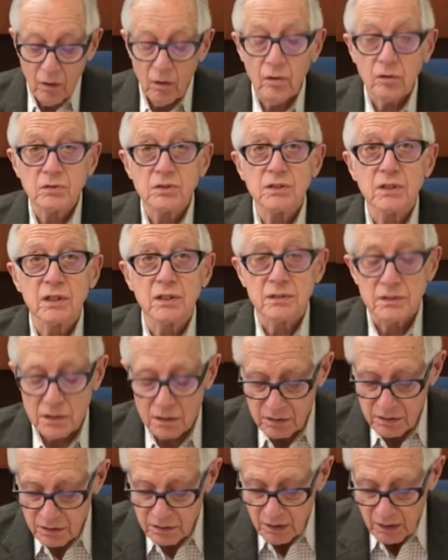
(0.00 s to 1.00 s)
all
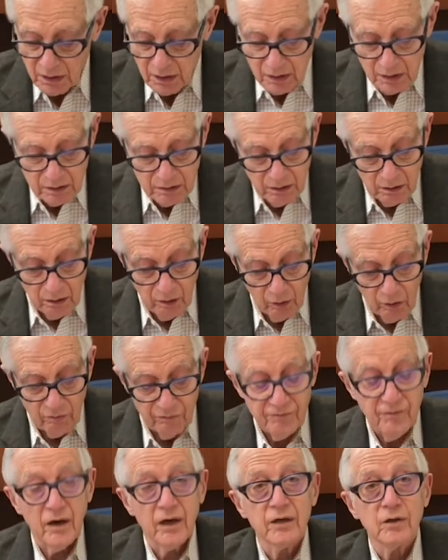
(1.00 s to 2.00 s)
citizens to
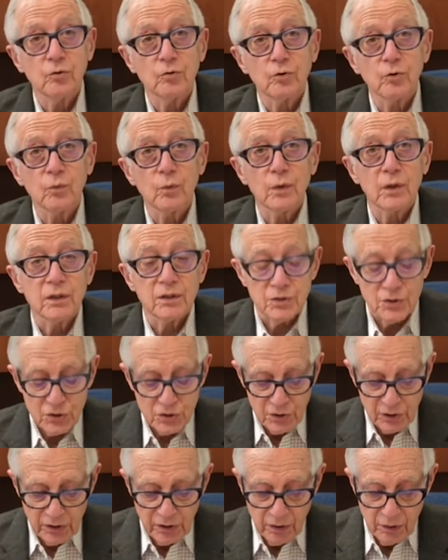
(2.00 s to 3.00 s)
notify your
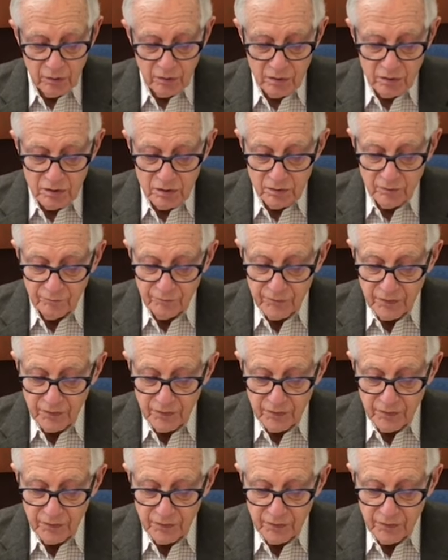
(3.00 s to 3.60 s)
religious leaders